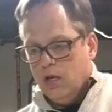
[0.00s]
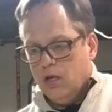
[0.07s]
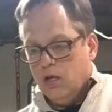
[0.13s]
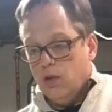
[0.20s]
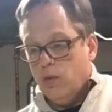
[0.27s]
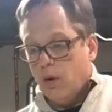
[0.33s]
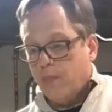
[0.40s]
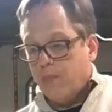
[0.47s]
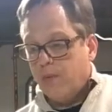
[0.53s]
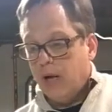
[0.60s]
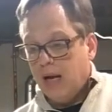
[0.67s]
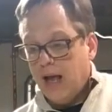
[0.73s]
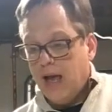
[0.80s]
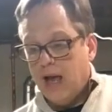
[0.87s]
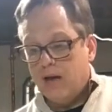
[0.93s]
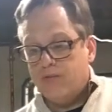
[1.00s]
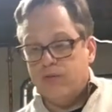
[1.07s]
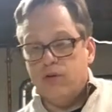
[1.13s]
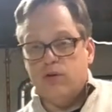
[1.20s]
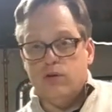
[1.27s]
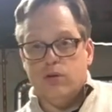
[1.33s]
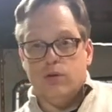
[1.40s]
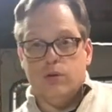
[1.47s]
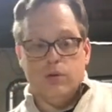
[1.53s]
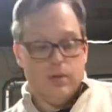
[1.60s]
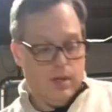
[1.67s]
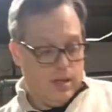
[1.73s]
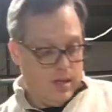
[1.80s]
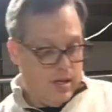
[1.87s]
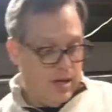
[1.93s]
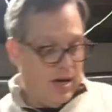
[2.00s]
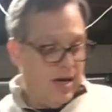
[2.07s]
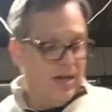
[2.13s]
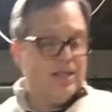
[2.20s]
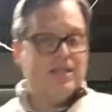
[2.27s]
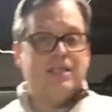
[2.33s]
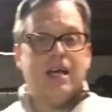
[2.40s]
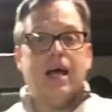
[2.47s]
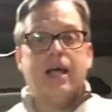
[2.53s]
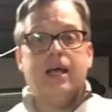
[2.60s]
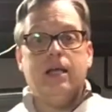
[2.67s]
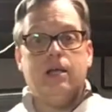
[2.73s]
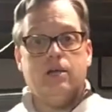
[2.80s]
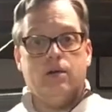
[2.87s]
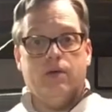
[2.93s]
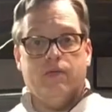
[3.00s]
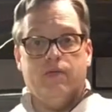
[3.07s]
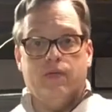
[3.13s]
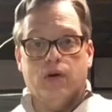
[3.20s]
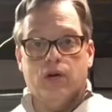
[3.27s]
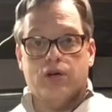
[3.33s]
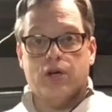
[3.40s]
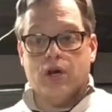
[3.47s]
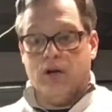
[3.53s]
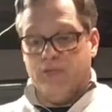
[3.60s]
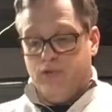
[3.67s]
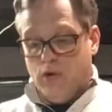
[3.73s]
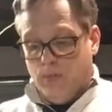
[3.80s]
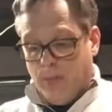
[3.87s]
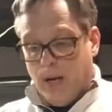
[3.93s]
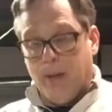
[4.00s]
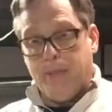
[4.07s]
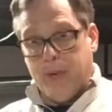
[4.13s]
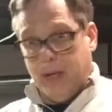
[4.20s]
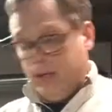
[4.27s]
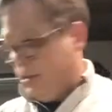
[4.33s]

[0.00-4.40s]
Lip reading: you are going to have to do a second version of your puppet.